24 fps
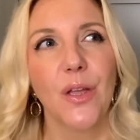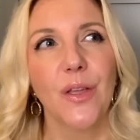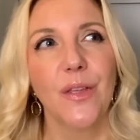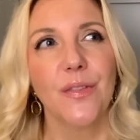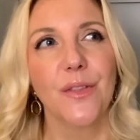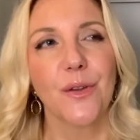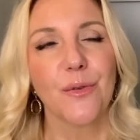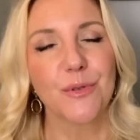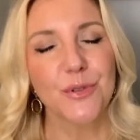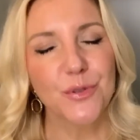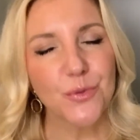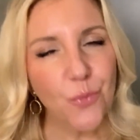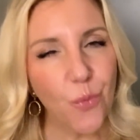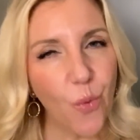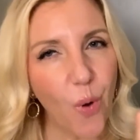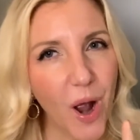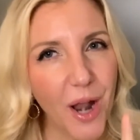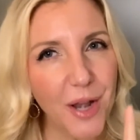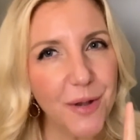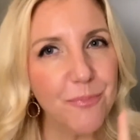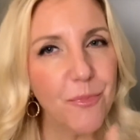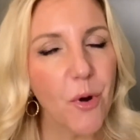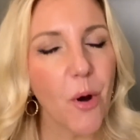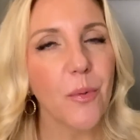there was
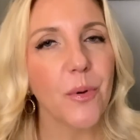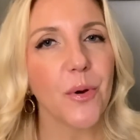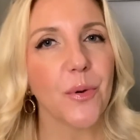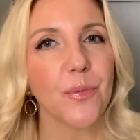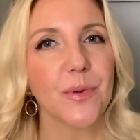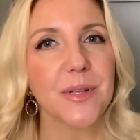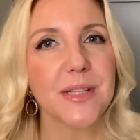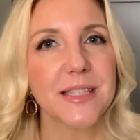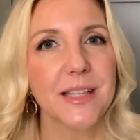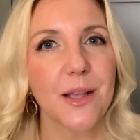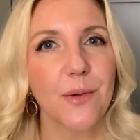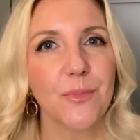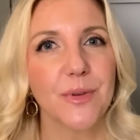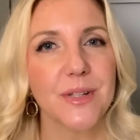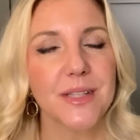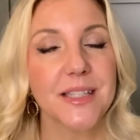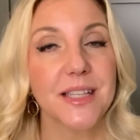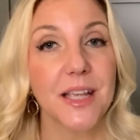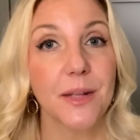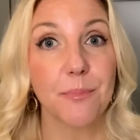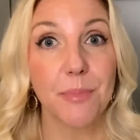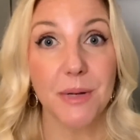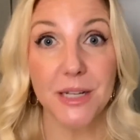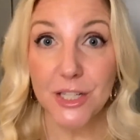one moment when someone
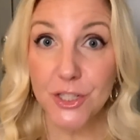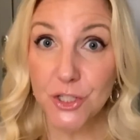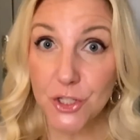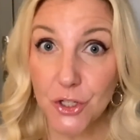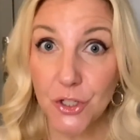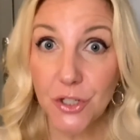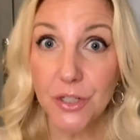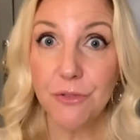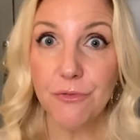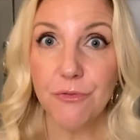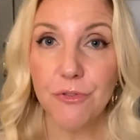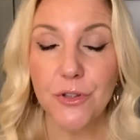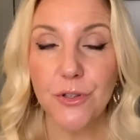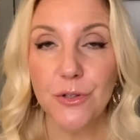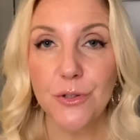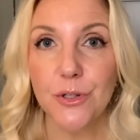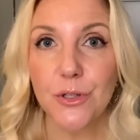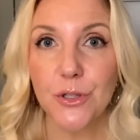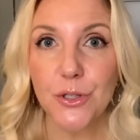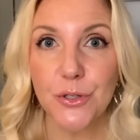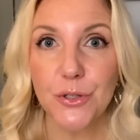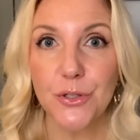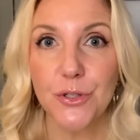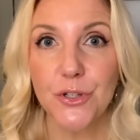said, but it's good for you to
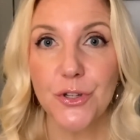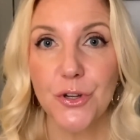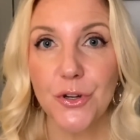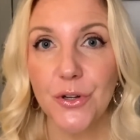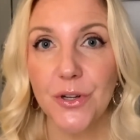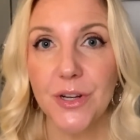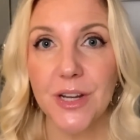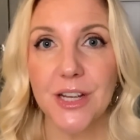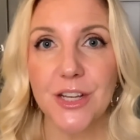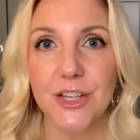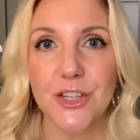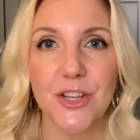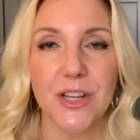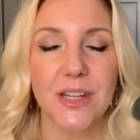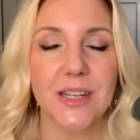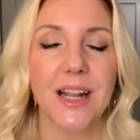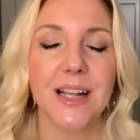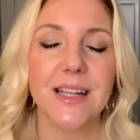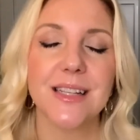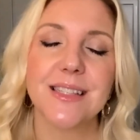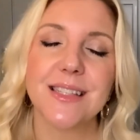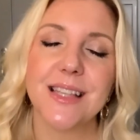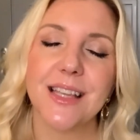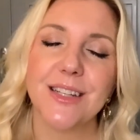learn Turkish. And
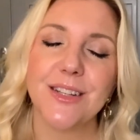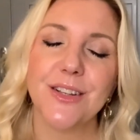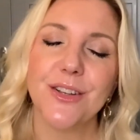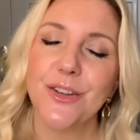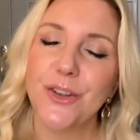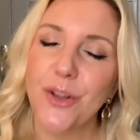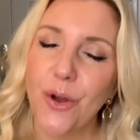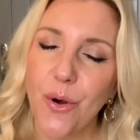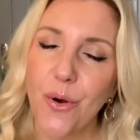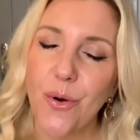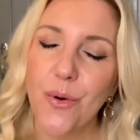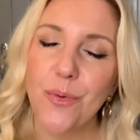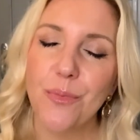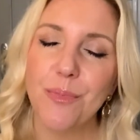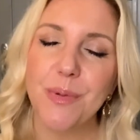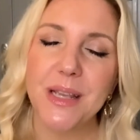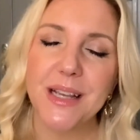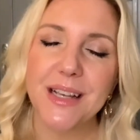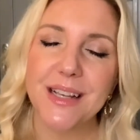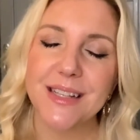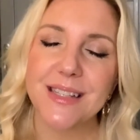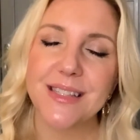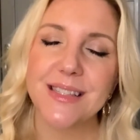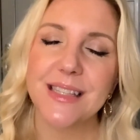I said, no,
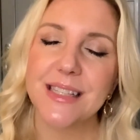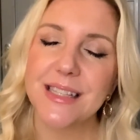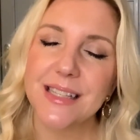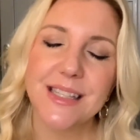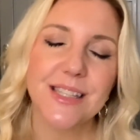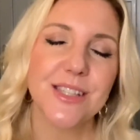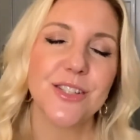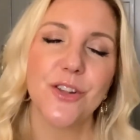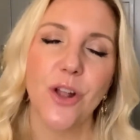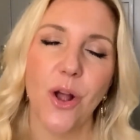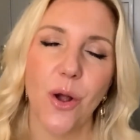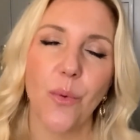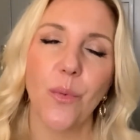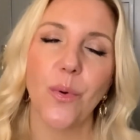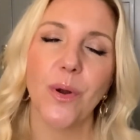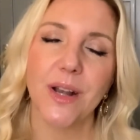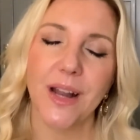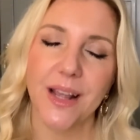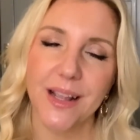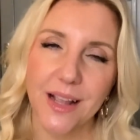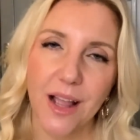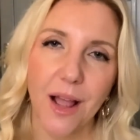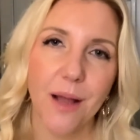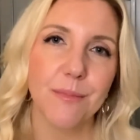because this is not what
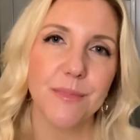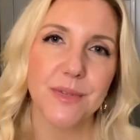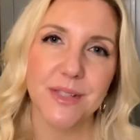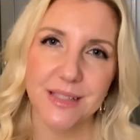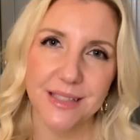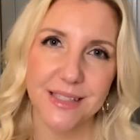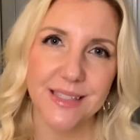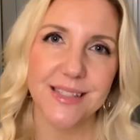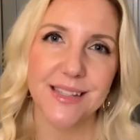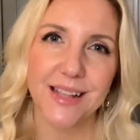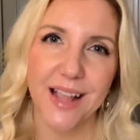I come to these